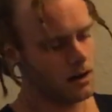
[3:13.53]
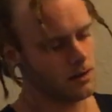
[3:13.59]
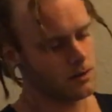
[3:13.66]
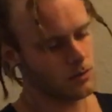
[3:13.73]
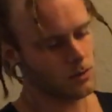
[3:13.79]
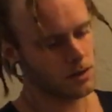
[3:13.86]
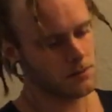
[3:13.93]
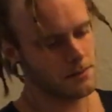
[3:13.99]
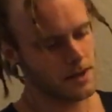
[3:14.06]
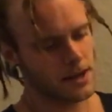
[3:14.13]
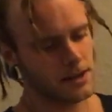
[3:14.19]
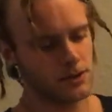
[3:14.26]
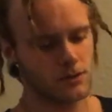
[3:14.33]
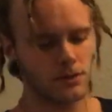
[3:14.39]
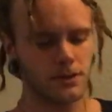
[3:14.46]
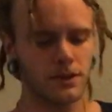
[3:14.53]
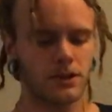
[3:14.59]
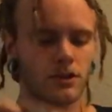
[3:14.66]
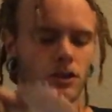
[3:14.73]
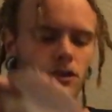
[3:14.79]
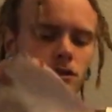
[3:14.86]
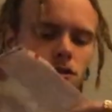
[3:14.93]
you want to make sure that
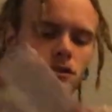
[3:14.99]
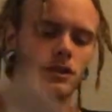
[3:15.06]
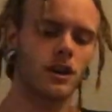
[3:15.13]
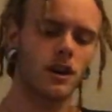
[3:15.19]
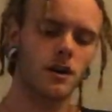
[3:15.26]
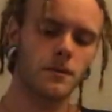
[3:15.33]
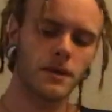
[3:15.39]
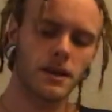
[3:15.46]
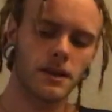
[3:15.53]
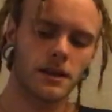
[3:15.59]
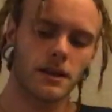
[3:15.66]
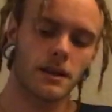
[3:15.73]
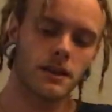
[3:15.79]
your whole garment,